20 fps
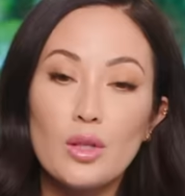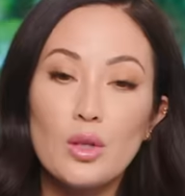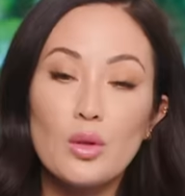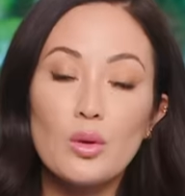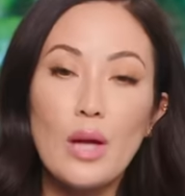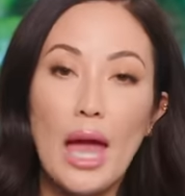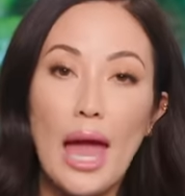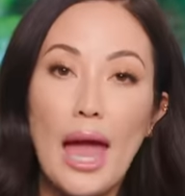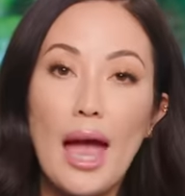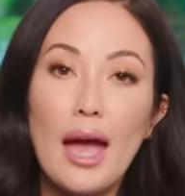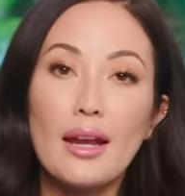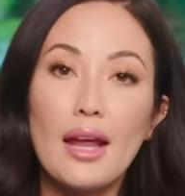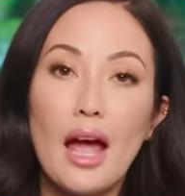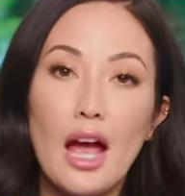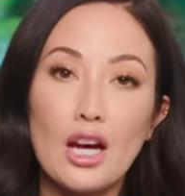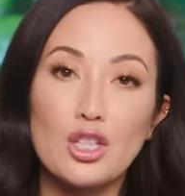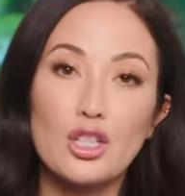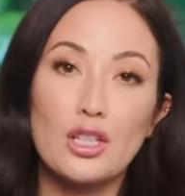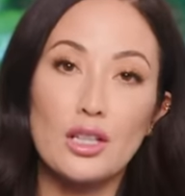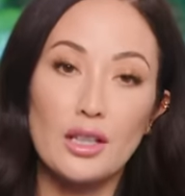you can
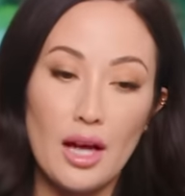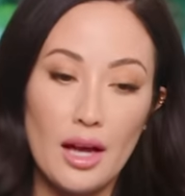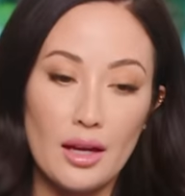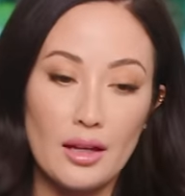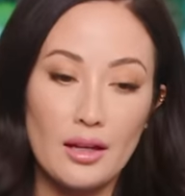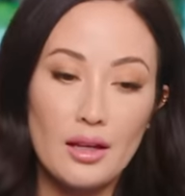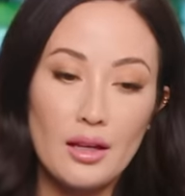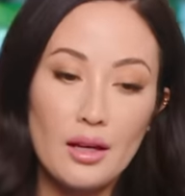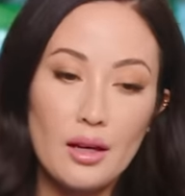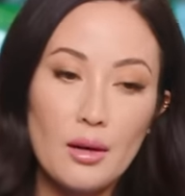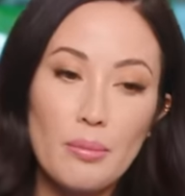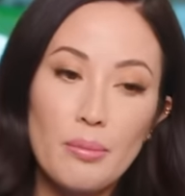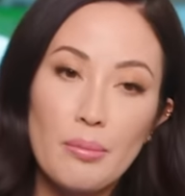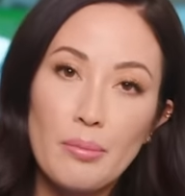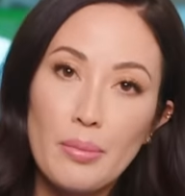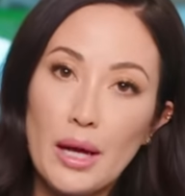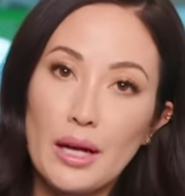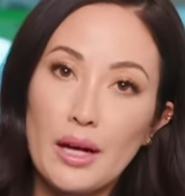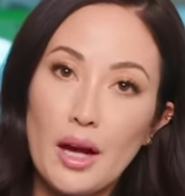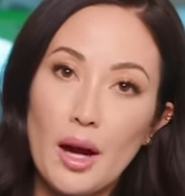actually like
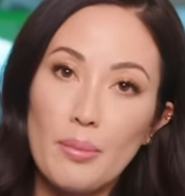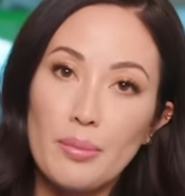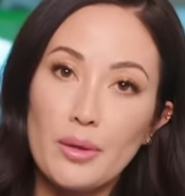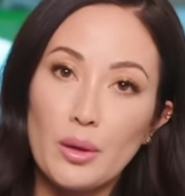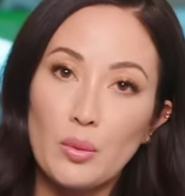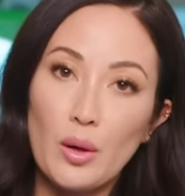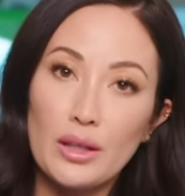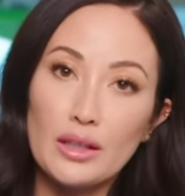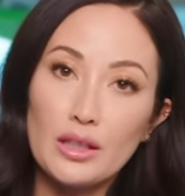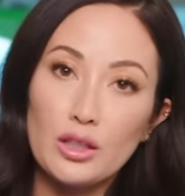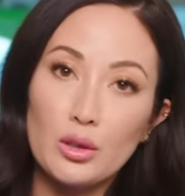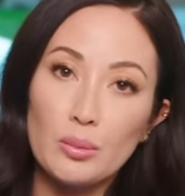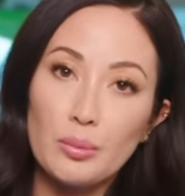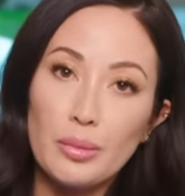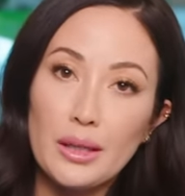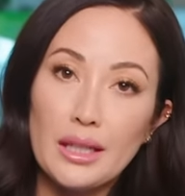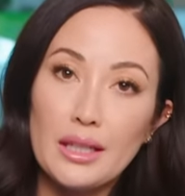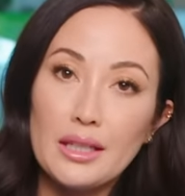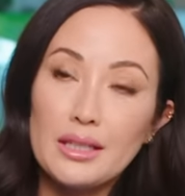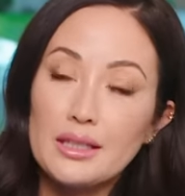pick up the one little
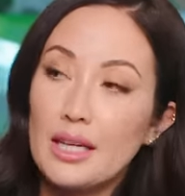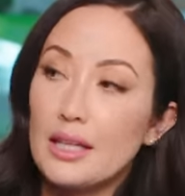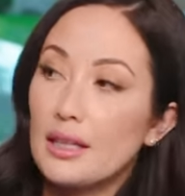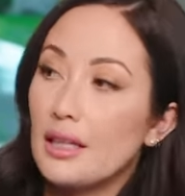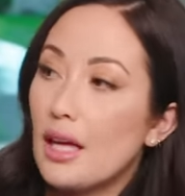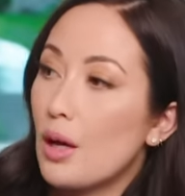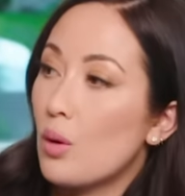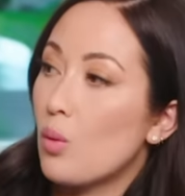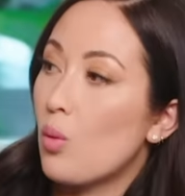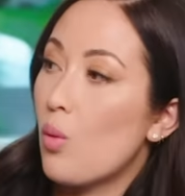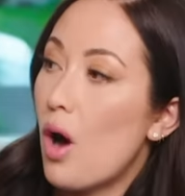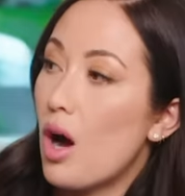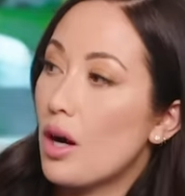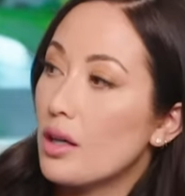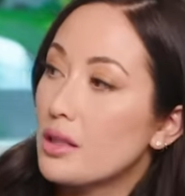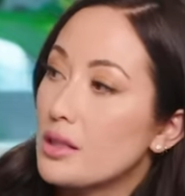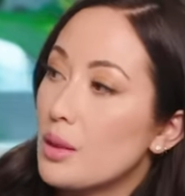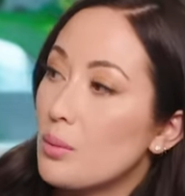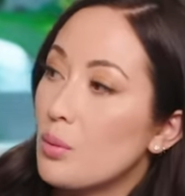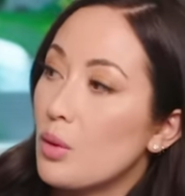piece and like
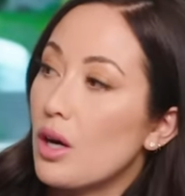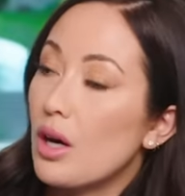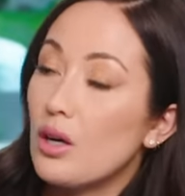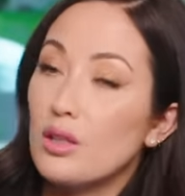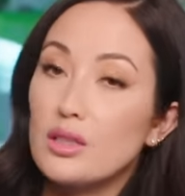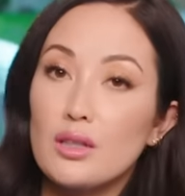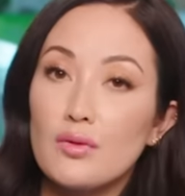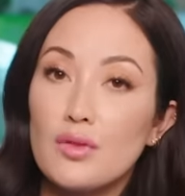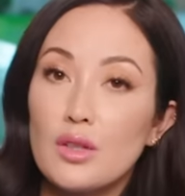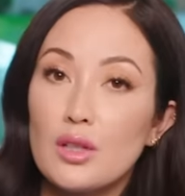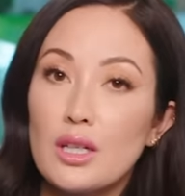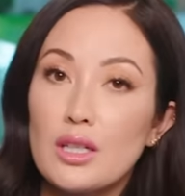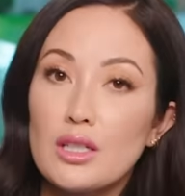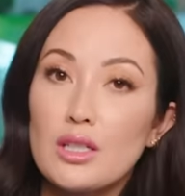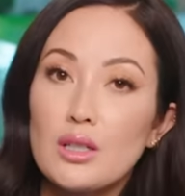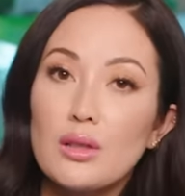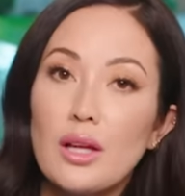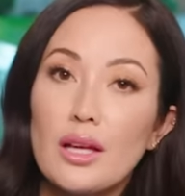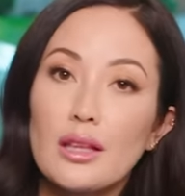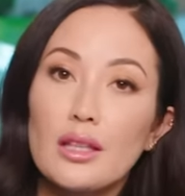walk somewhere else if you need
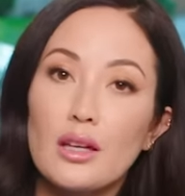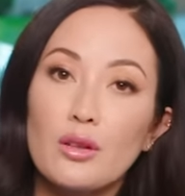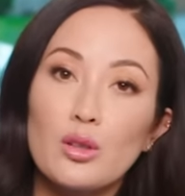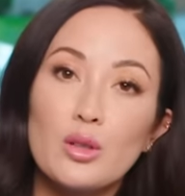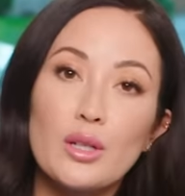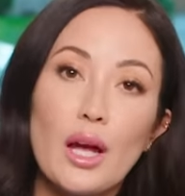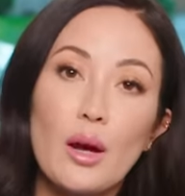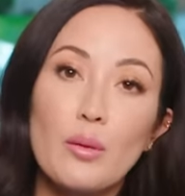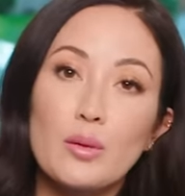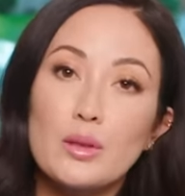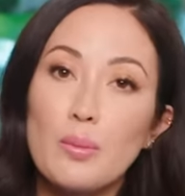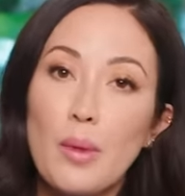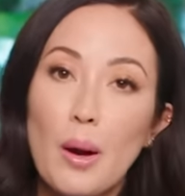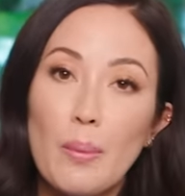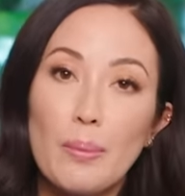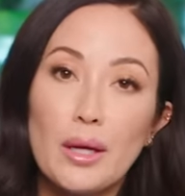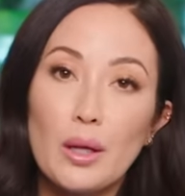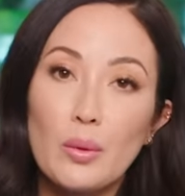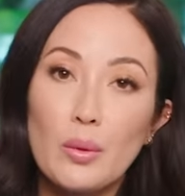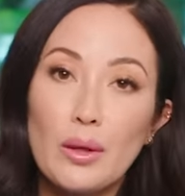to. Like the other day I was
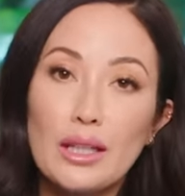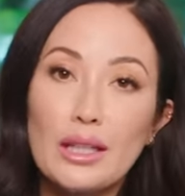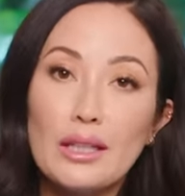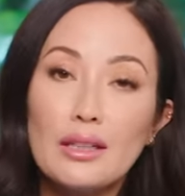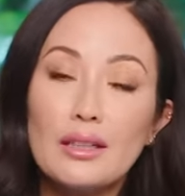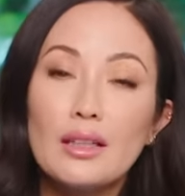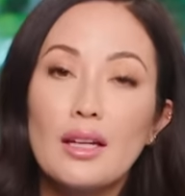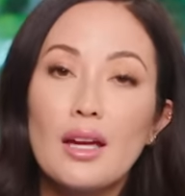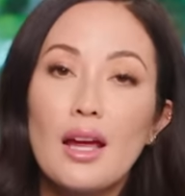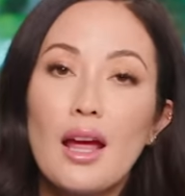pumping with it